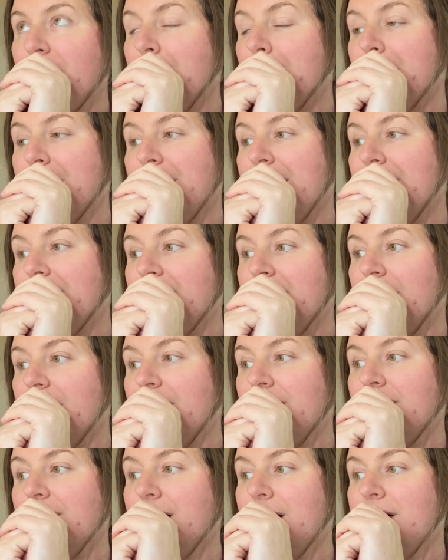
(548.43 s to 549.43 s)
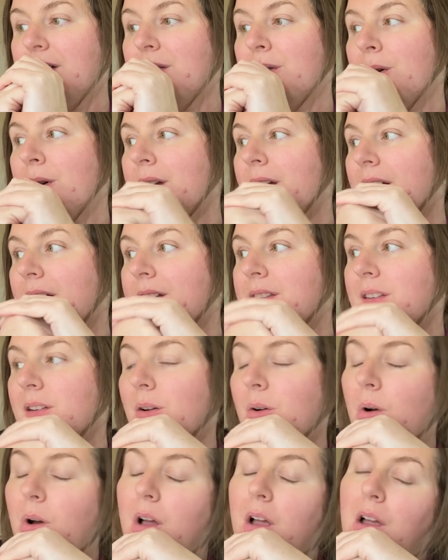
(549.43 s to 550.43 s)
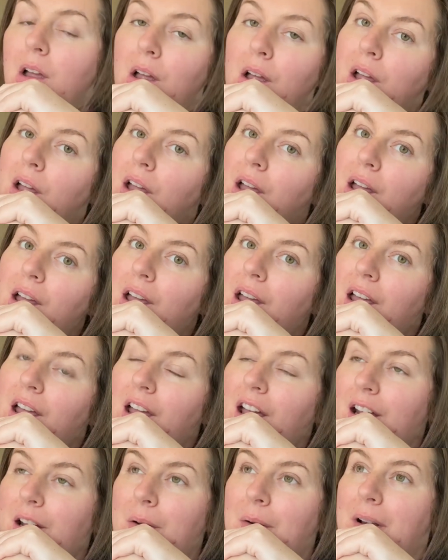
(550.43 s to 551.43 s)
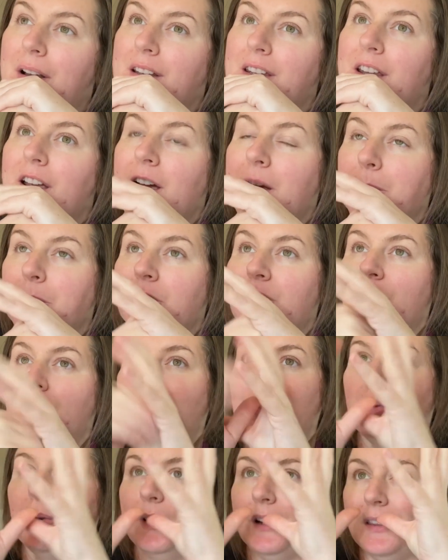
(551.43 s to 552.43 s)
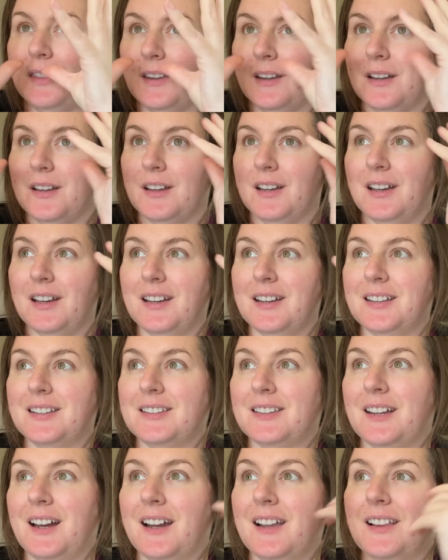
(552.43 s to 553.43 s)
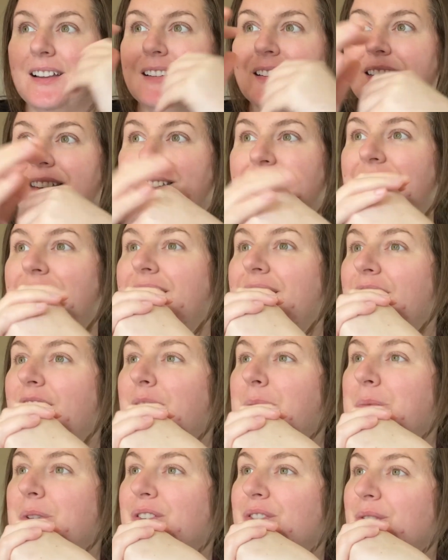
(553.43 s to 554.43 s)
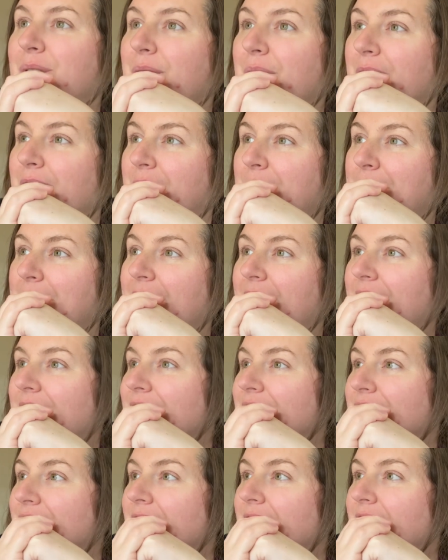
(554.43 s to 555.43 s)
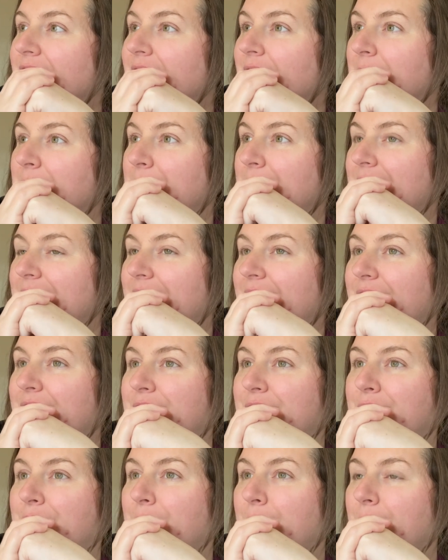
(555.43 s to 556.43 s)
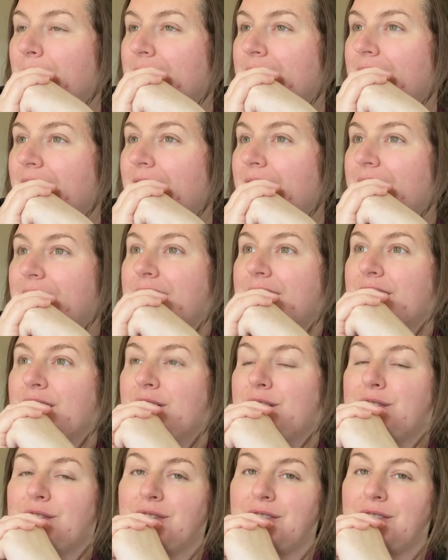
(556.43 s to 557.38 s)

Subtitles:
but I haven't gotten around to it yet. So anyways, I'm just enjoying the silence before we have a long weekend, 4 days of